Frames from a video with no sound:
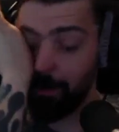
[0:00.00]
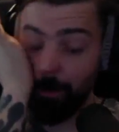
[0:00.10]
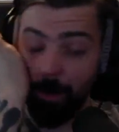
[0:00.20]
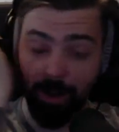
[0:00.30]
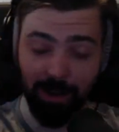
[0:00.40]

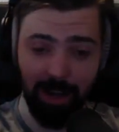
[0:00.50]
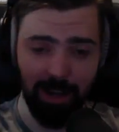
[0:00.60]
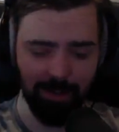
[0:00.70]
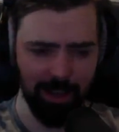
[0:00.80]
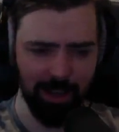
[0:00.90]
1.
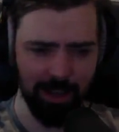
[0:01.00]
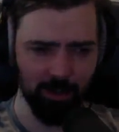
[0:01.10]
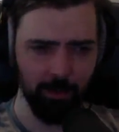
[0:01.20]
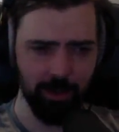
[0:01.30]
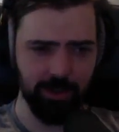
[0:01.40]
I think I
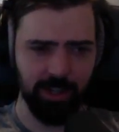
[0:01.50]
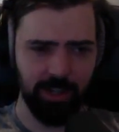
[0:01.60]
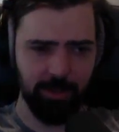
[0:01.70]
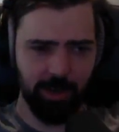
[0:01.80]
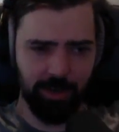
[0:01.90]
normally use
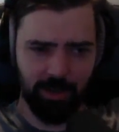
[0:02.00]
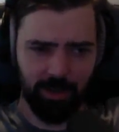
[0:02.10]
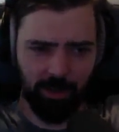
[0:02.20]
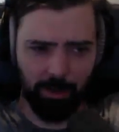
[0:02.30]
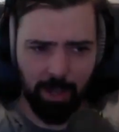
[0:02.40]
Titebond
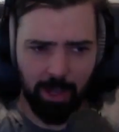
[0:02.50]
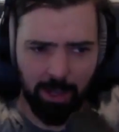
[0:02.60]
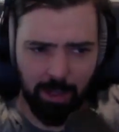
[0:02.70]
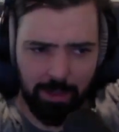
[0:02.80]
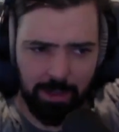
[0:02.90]
2.
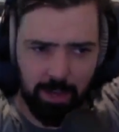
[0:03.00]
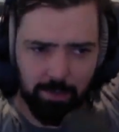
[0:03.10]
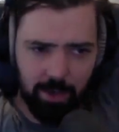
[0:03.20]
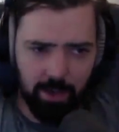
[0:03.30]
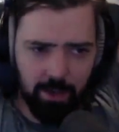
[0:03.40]

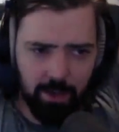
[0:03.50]
Titebond